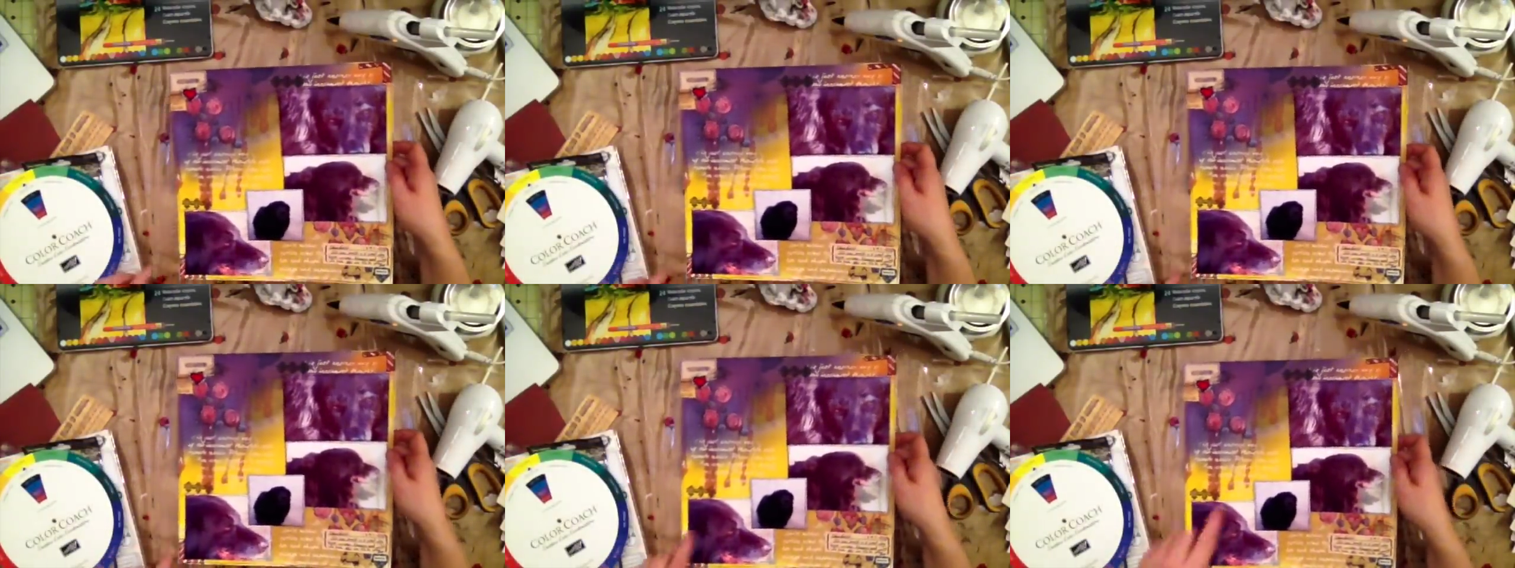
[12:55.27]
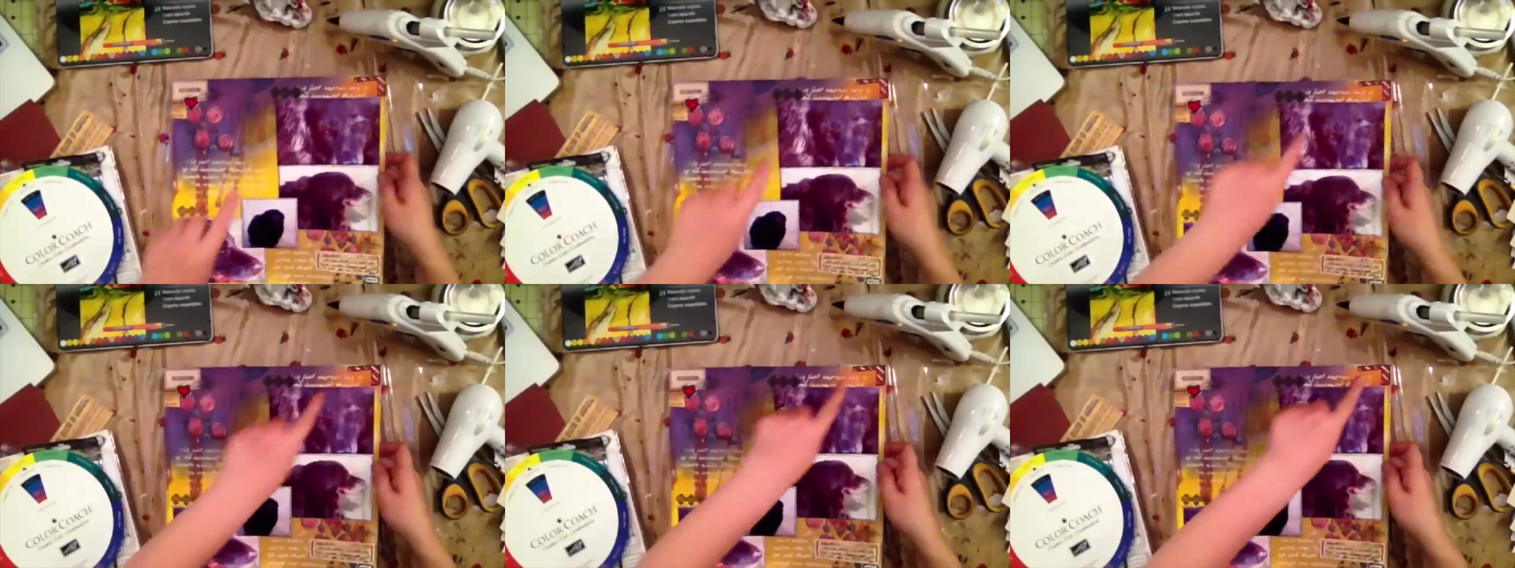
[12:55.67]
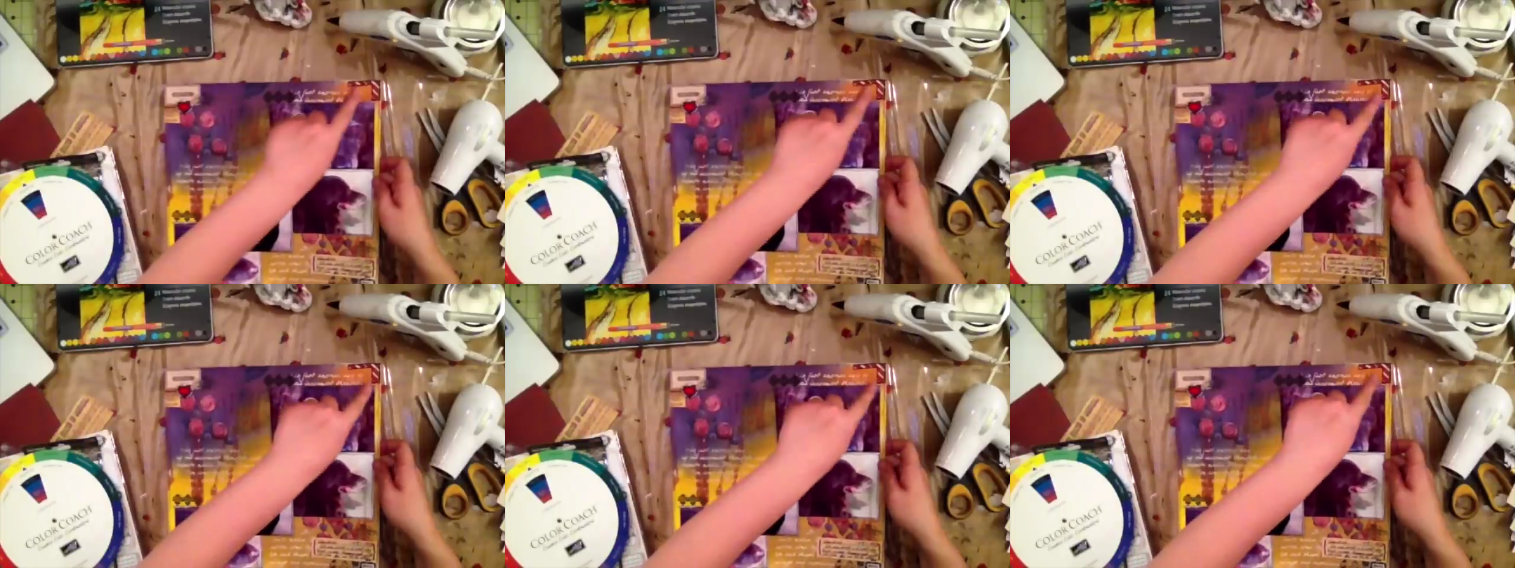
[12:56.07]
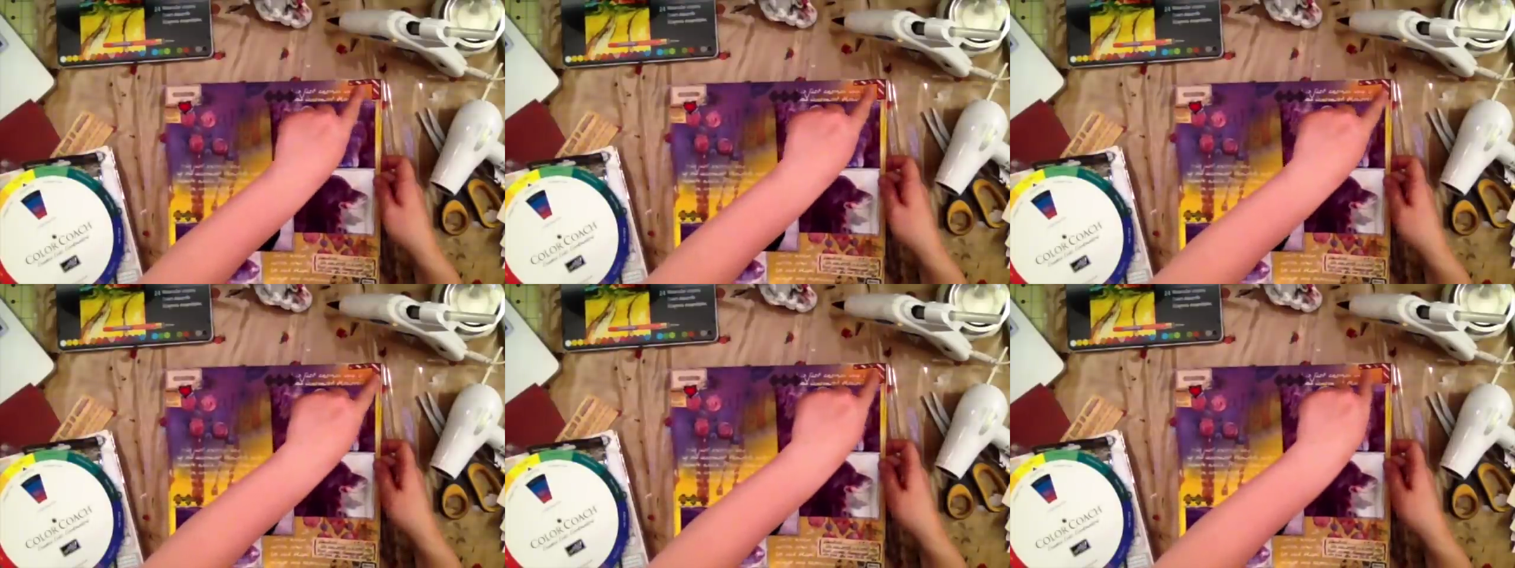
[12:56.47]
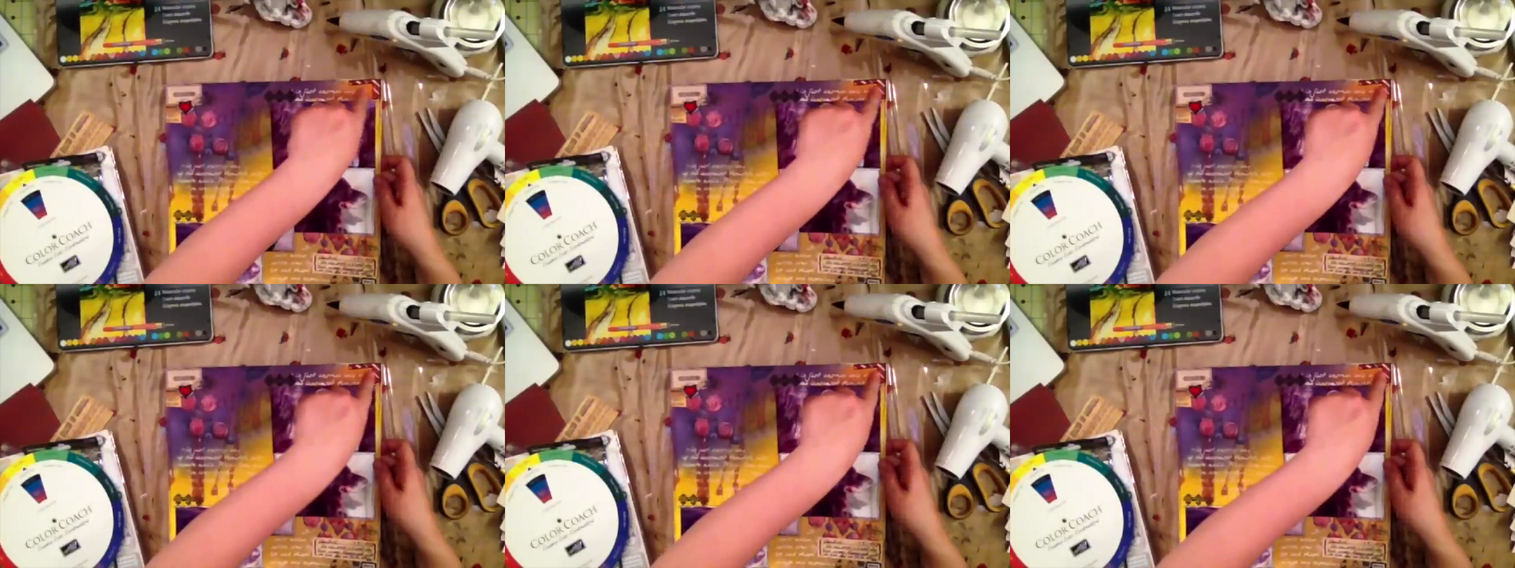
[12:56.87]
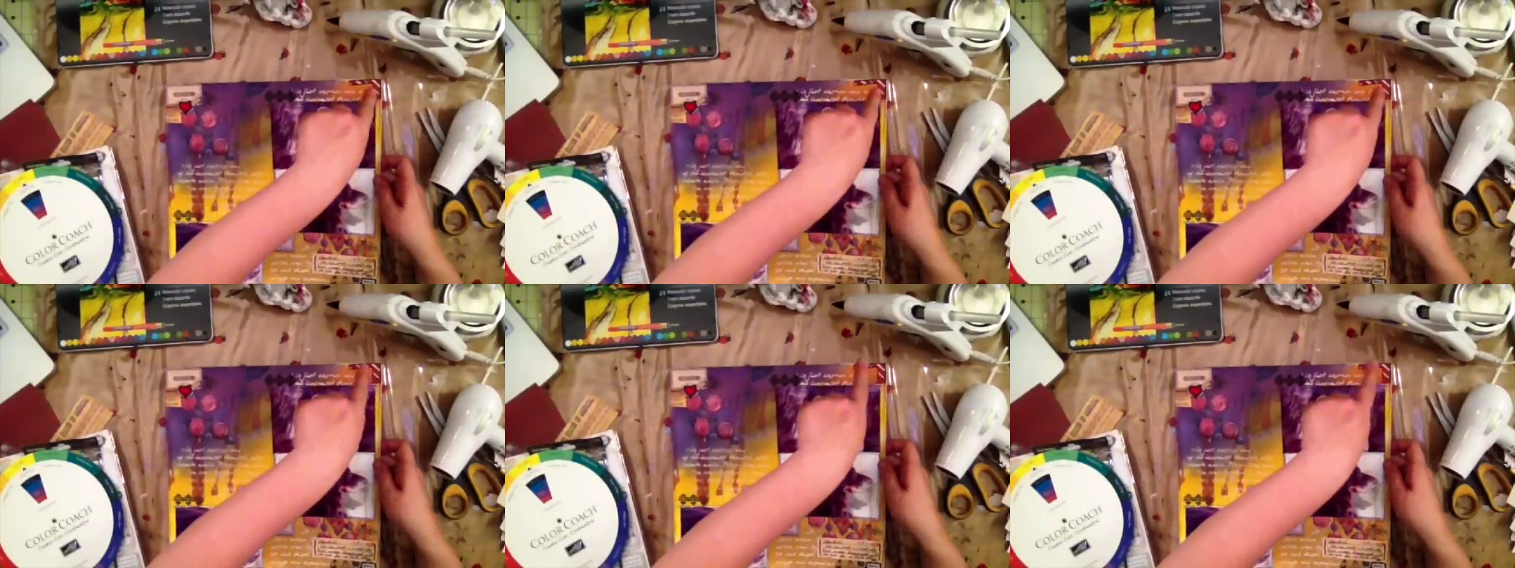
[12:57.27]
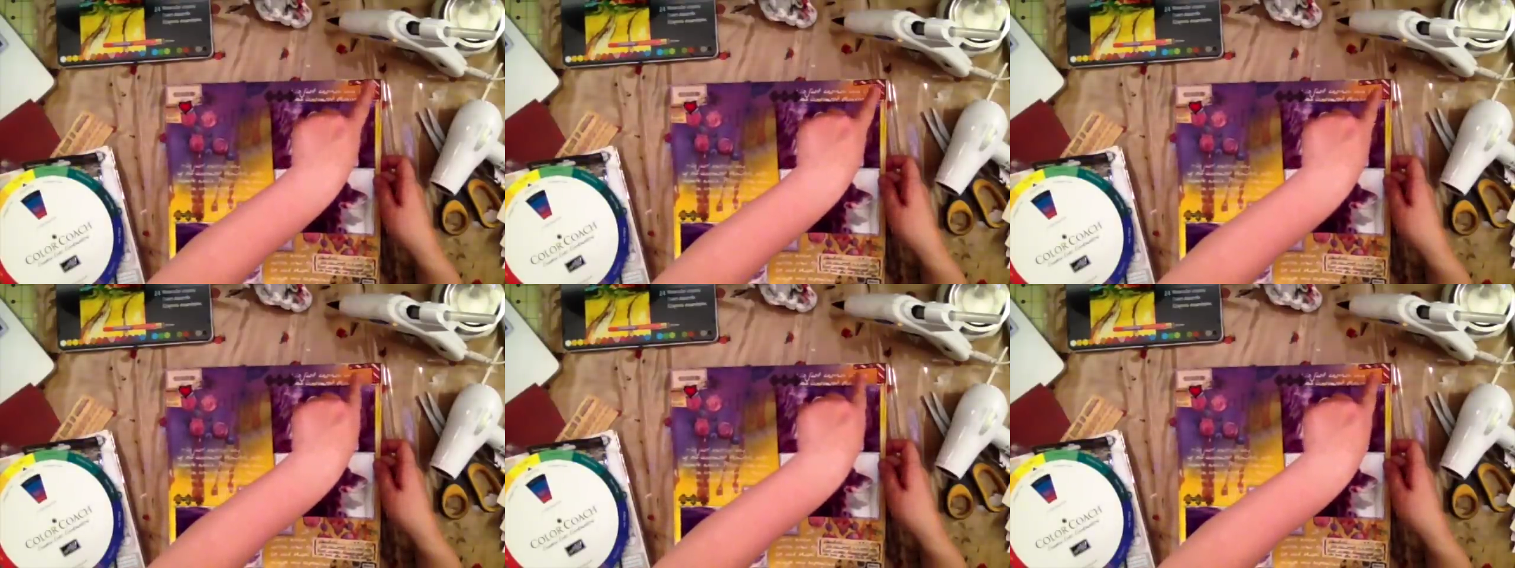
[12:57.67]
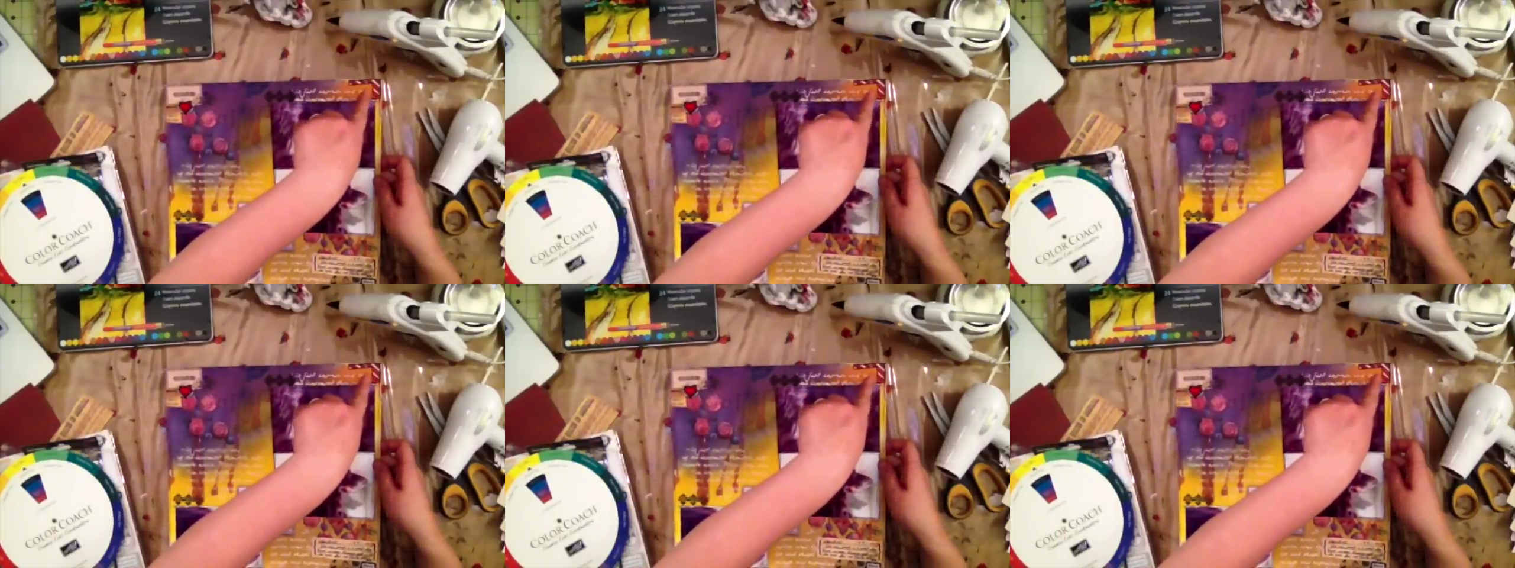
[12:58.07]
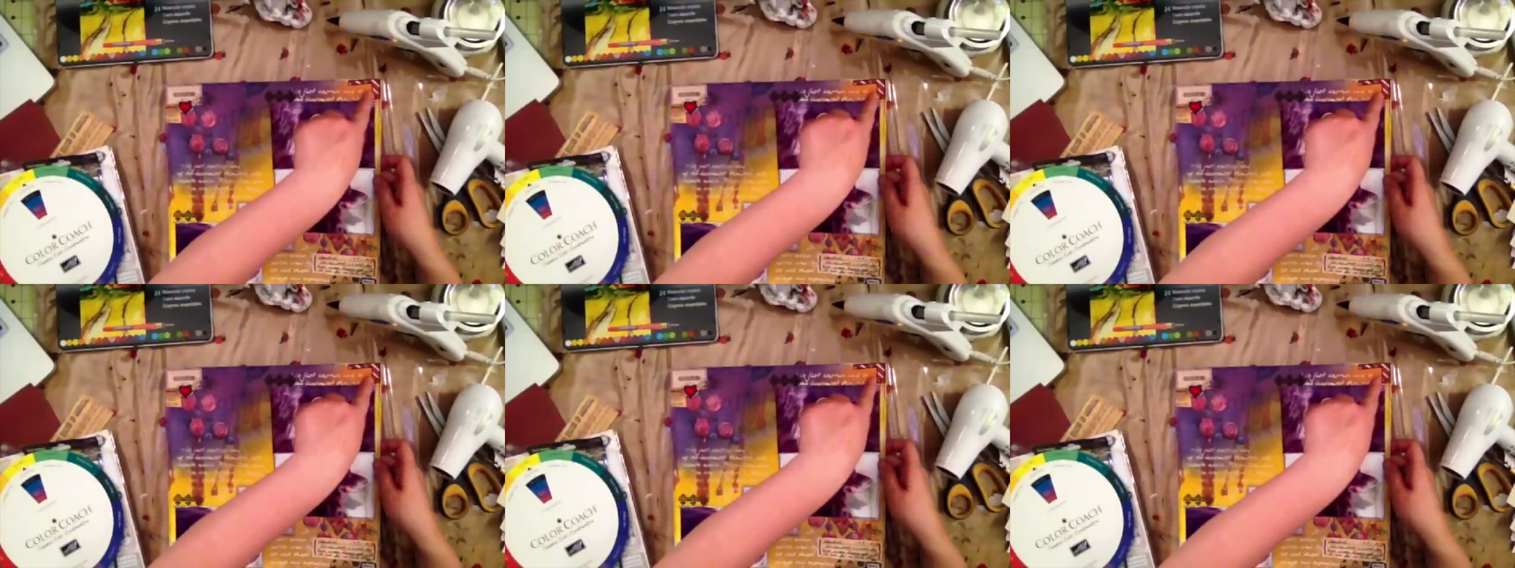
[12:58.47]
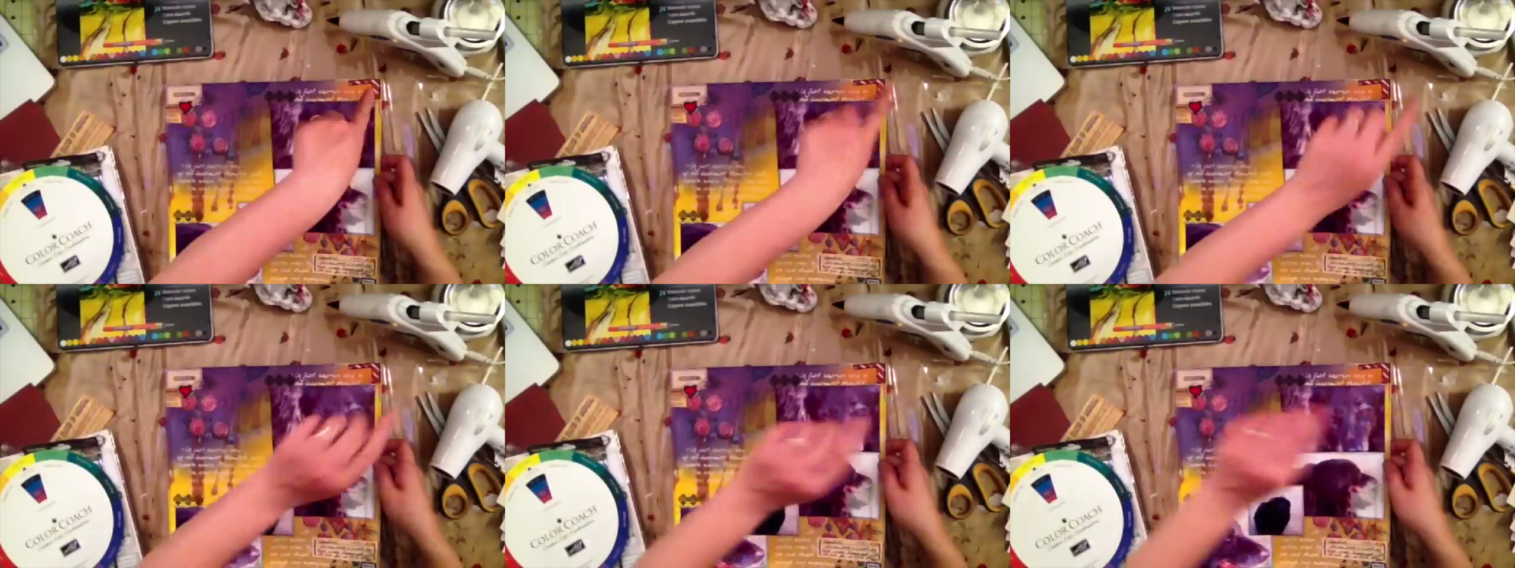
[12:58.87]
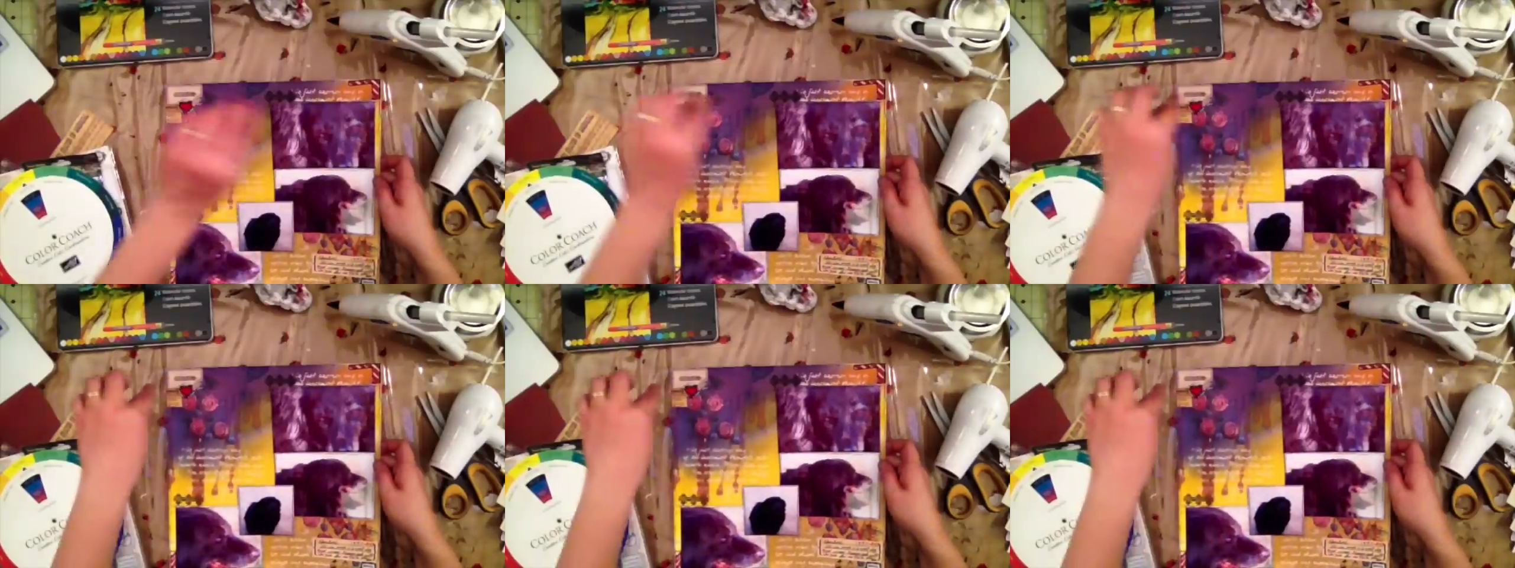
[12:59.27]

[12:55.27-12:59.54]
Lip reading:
(no speaker visible)